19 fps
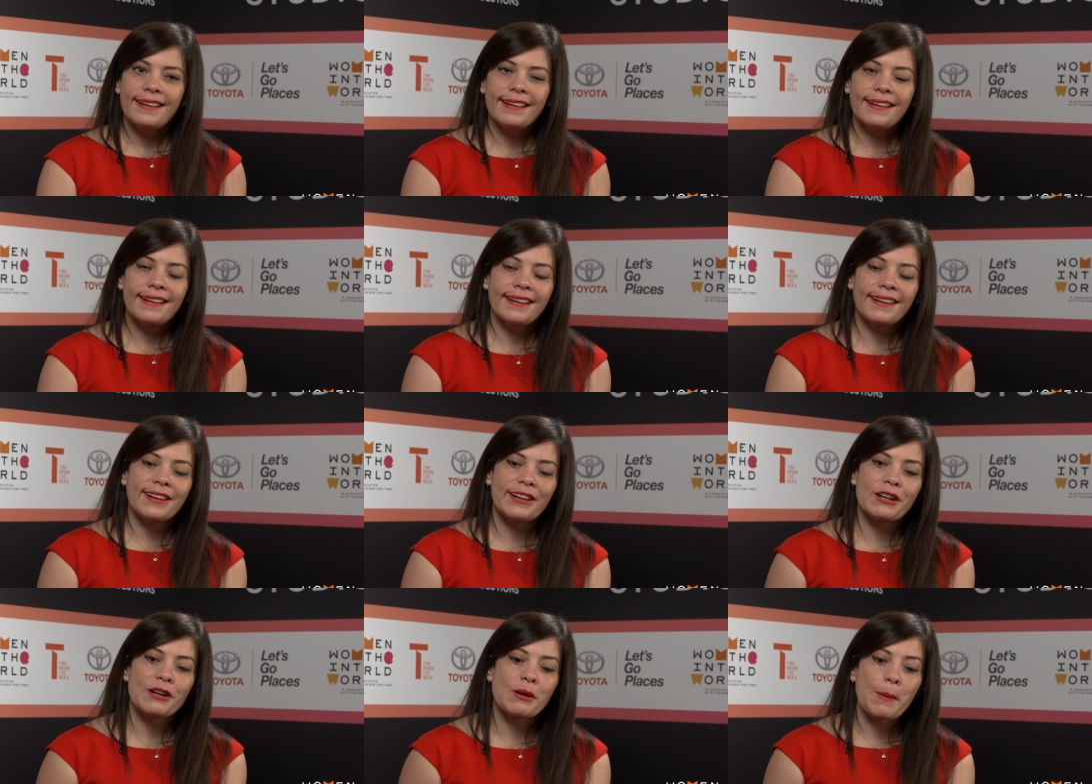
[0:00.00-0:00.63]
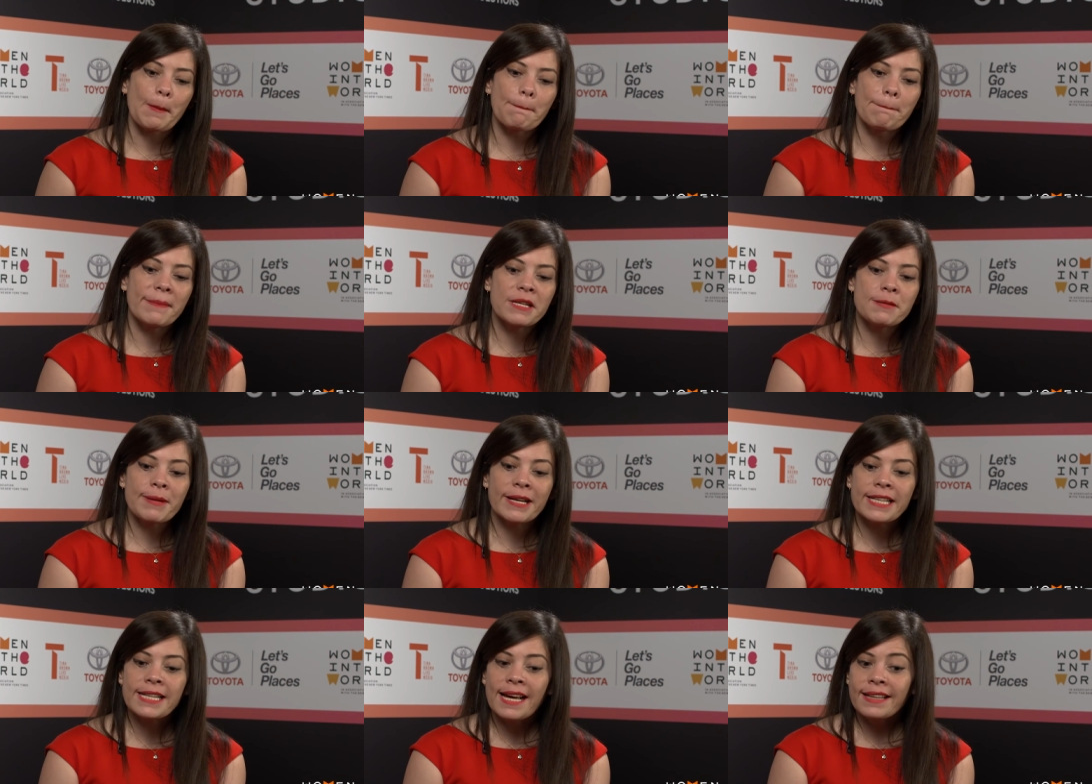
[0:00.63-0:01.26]
But
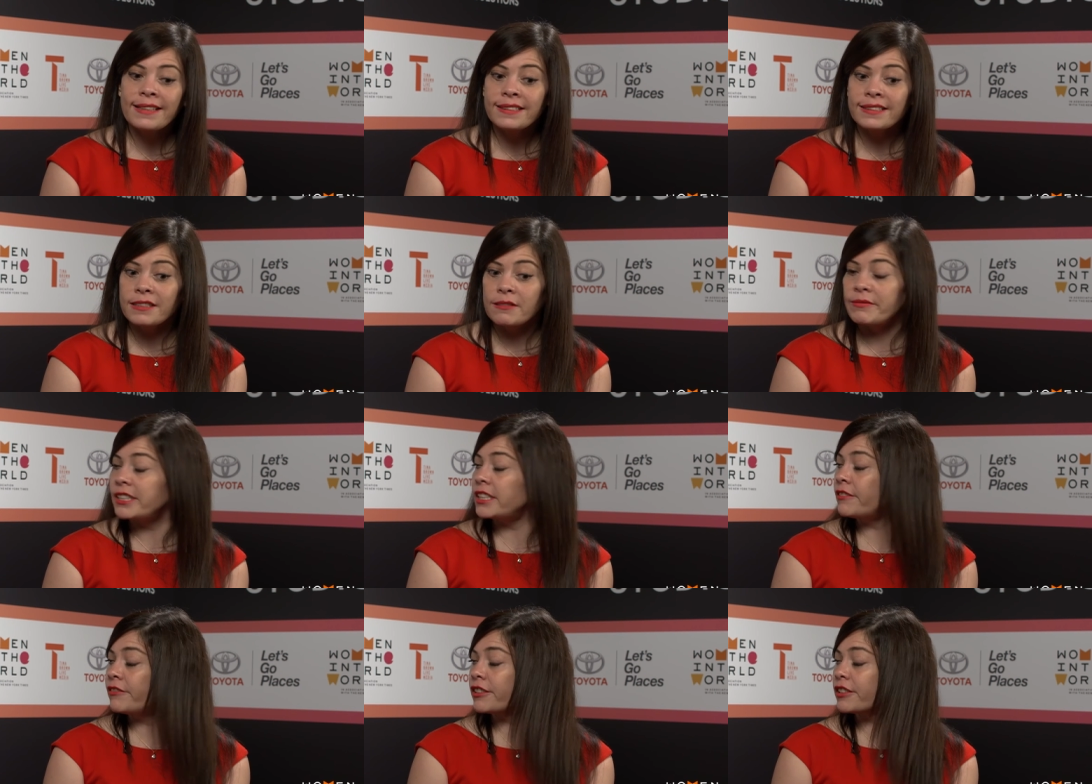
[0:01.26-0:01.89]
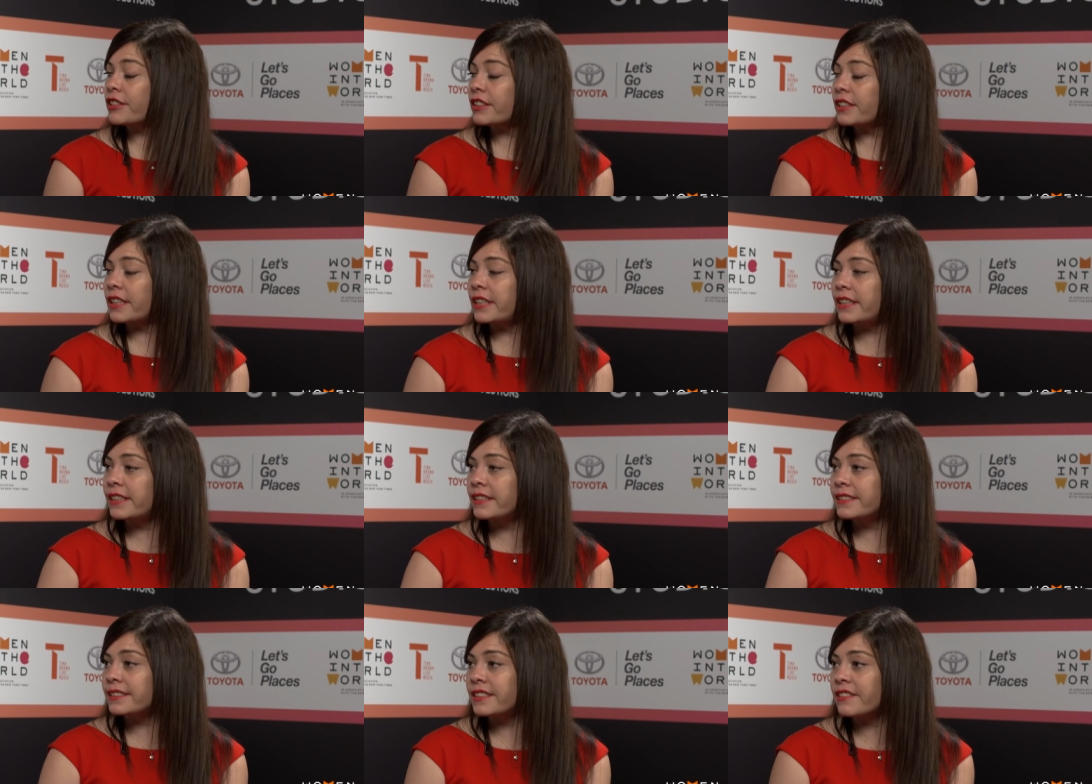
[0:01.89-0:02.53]
my dad is a believer.
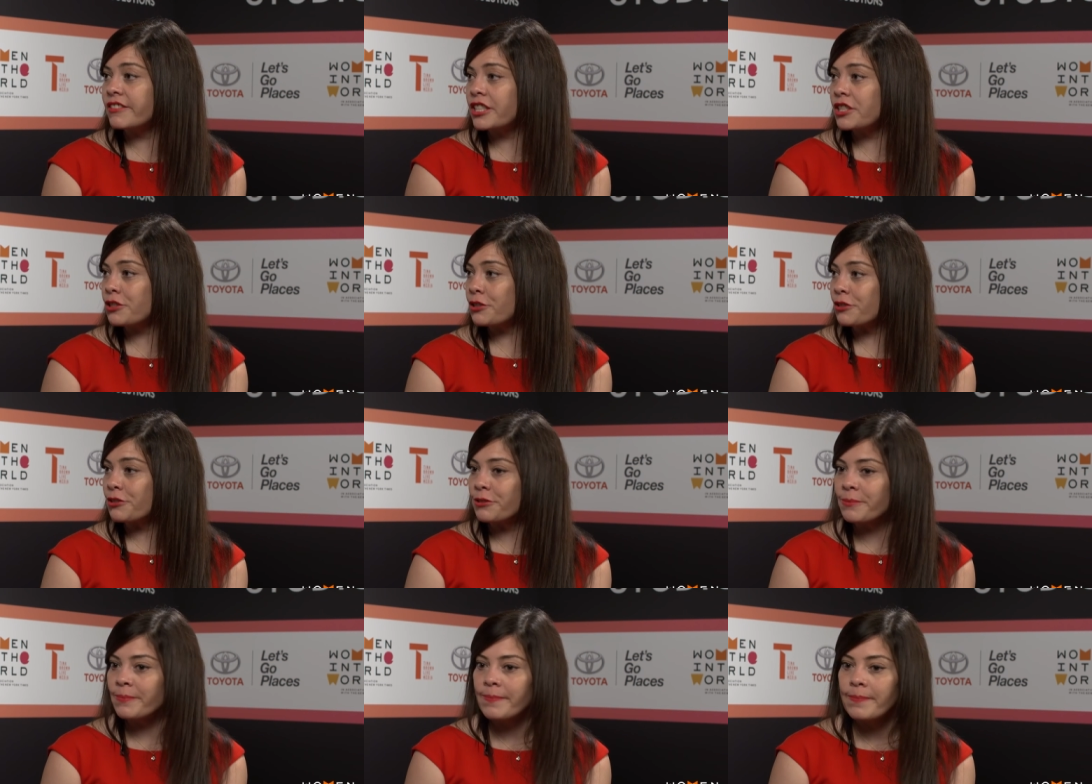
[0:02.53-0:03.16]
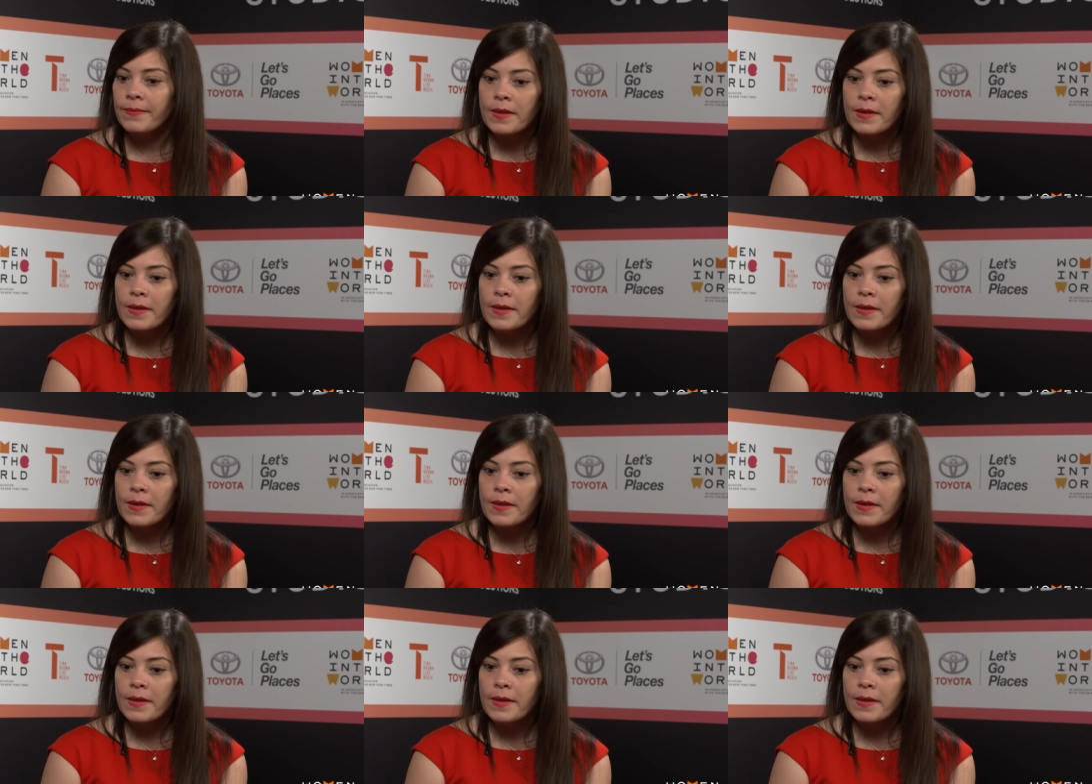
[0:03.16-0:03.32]
He's 72,